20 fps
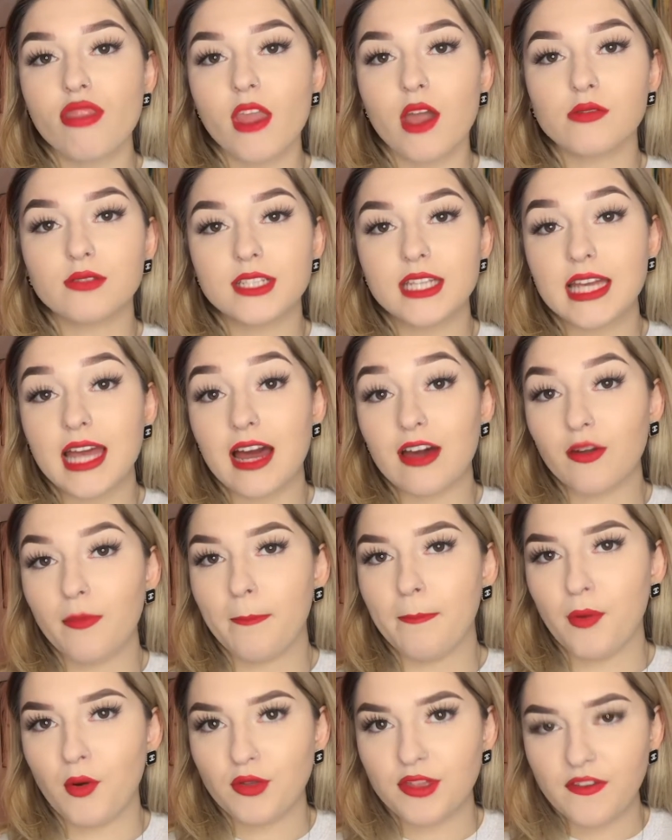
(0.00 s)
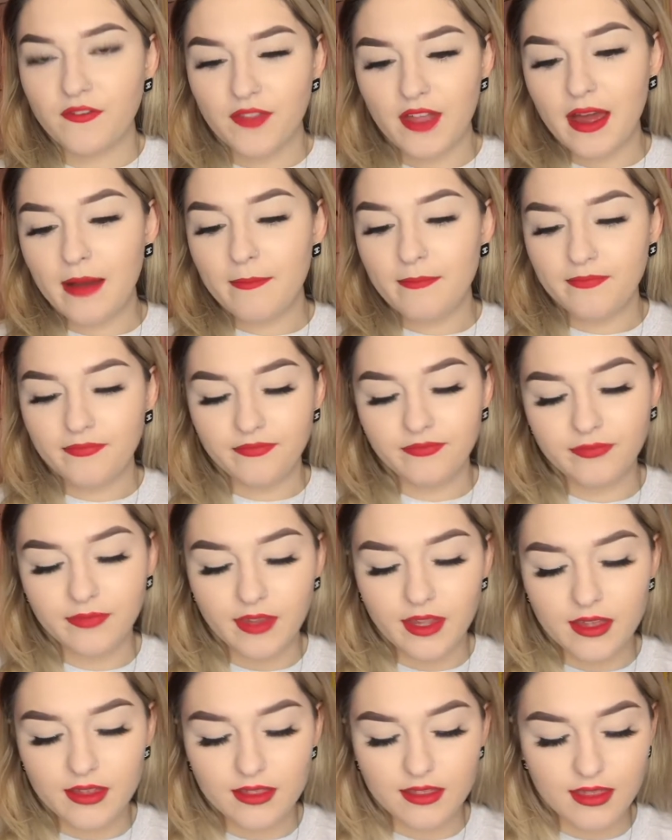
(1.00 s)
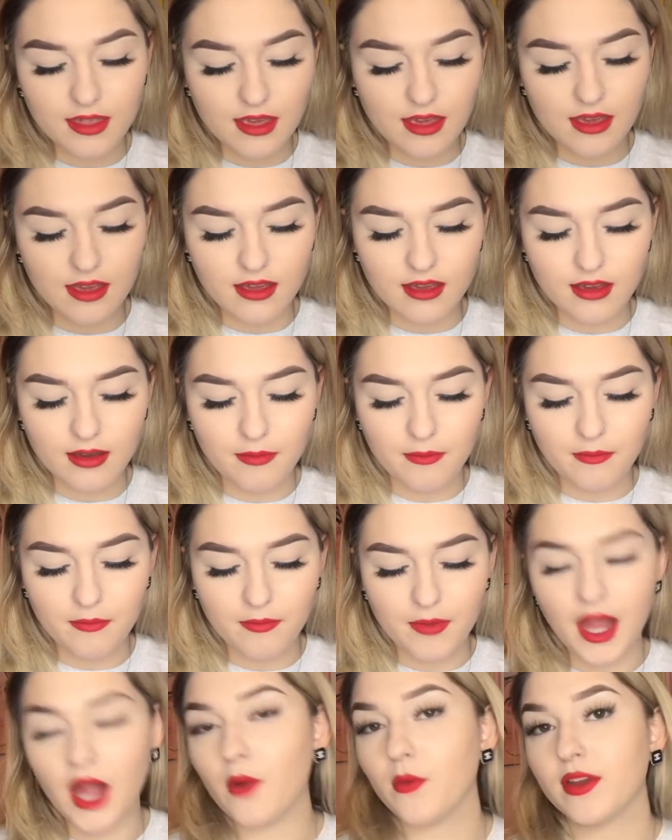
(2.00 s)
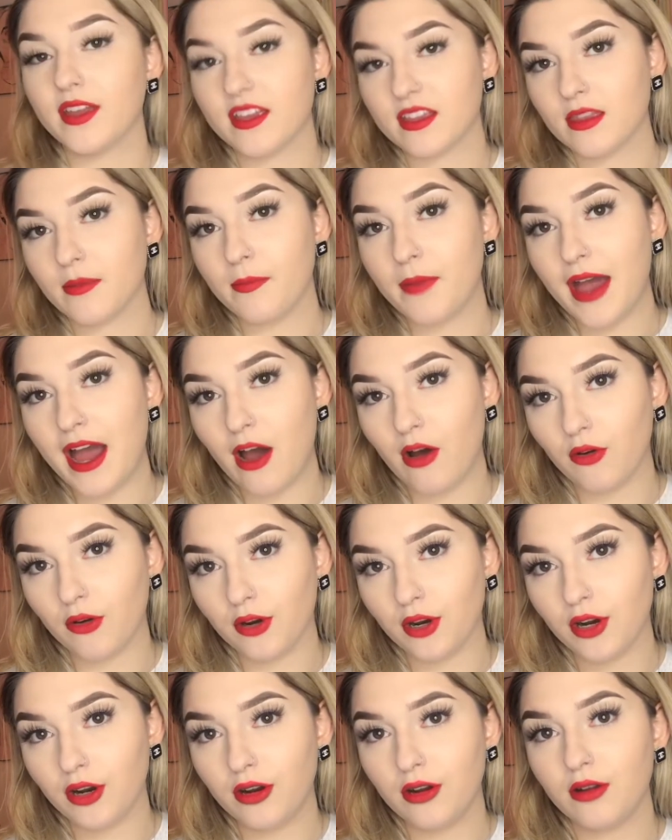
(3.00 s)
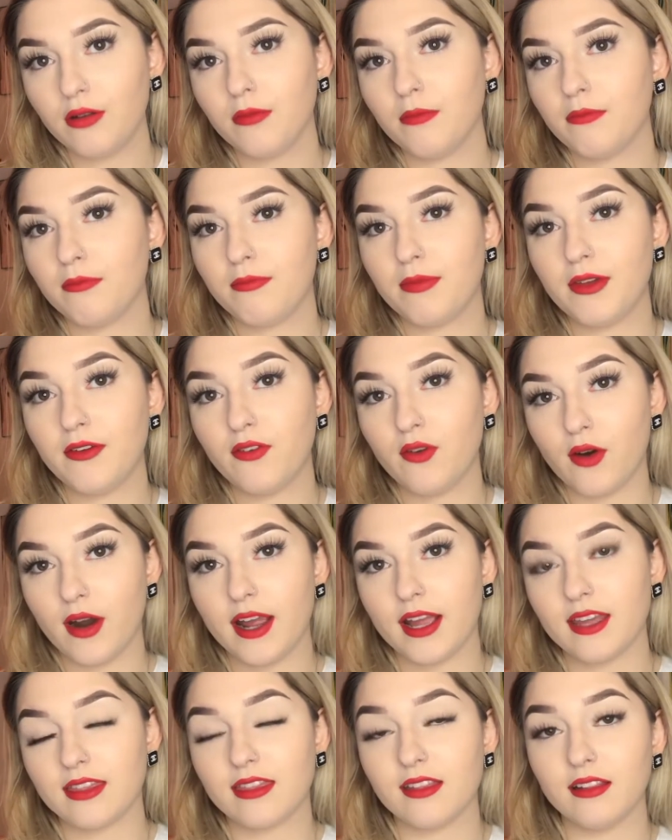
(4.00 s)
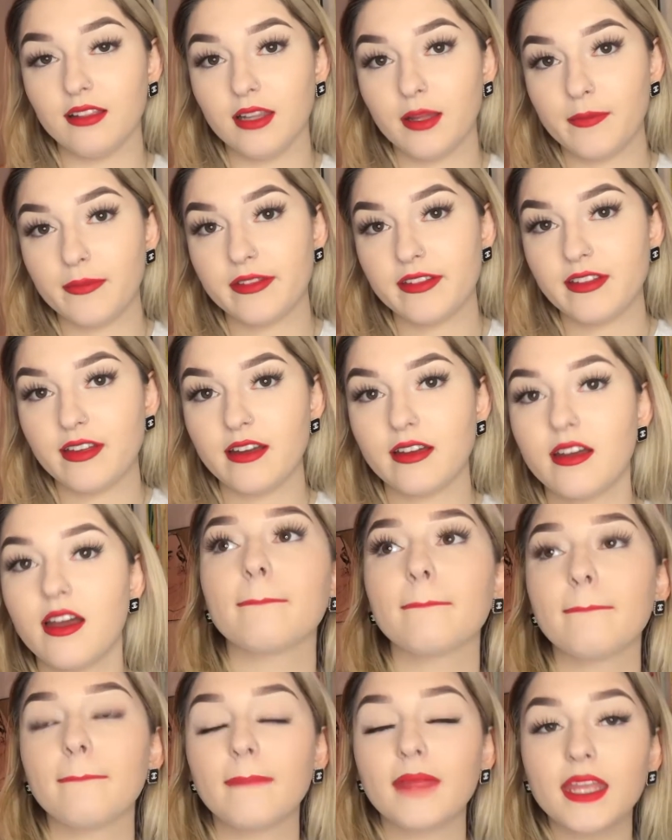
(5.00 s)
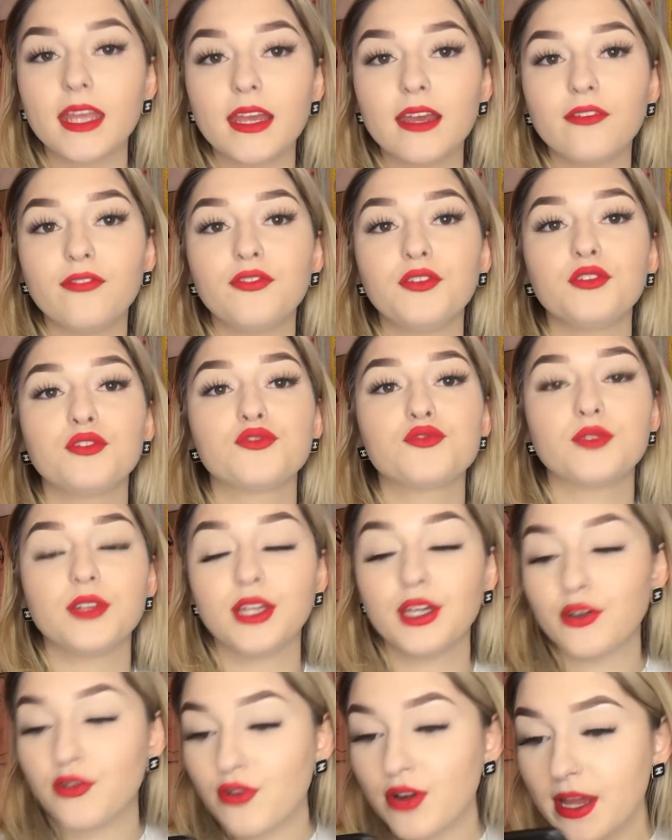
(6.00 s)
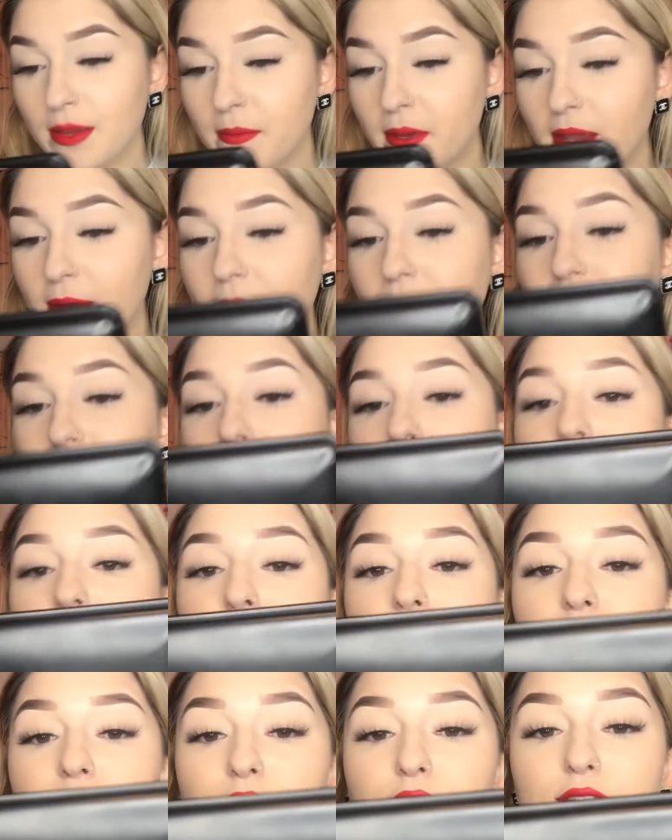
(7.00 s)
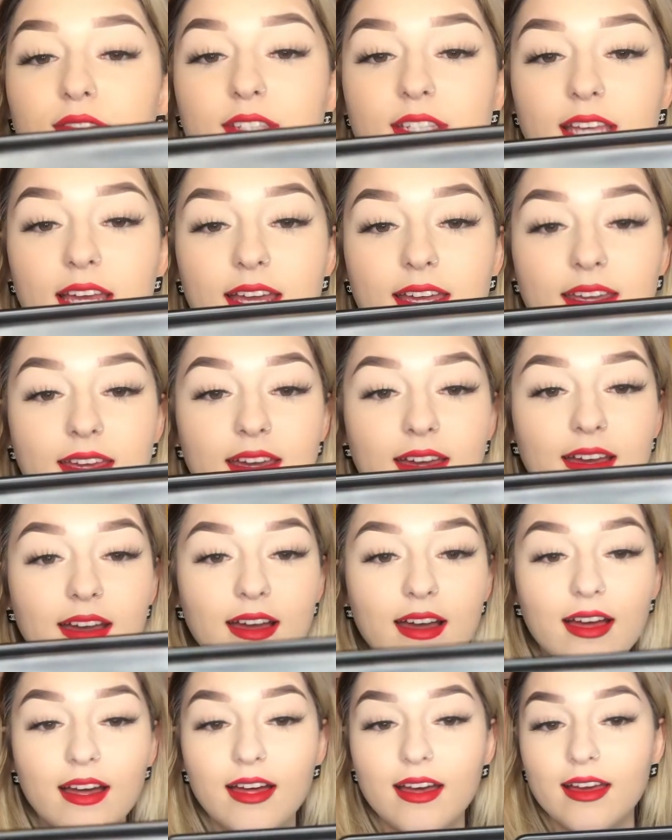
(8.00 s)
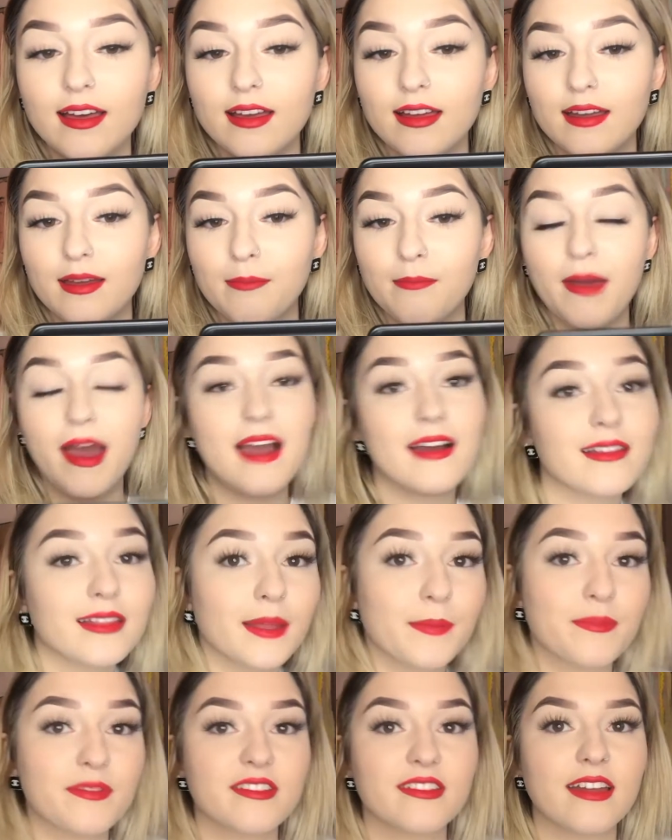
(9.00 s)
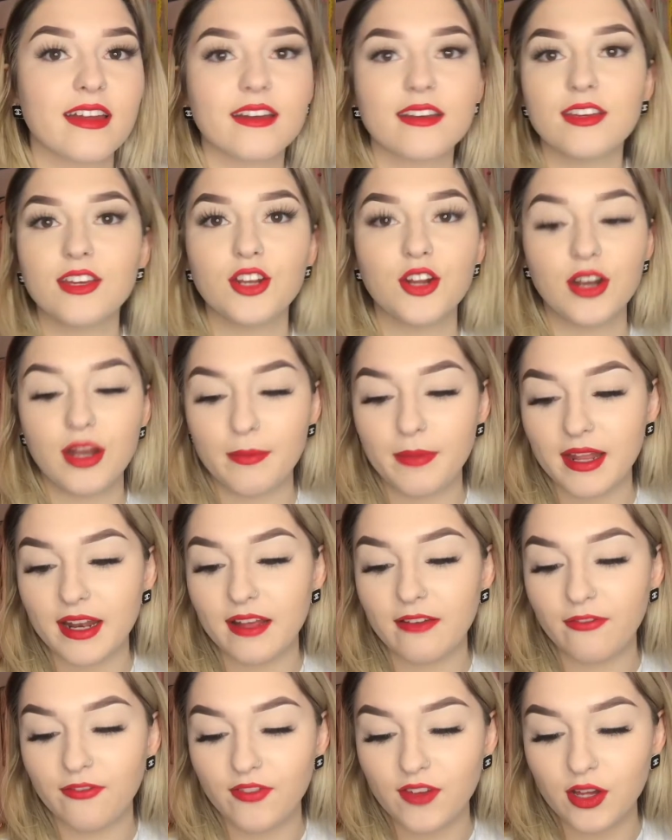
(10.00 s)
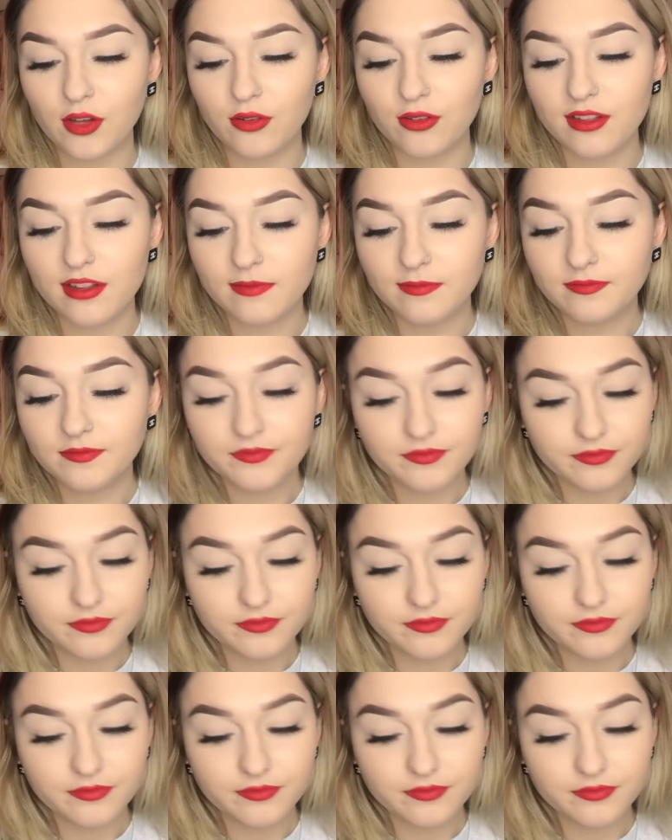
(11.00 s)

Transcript: I would say out of both of them, the I would get the powder before I get the lipstick. It feels really creamy. It feels like a MAC lipstick. You know what I mean? It feels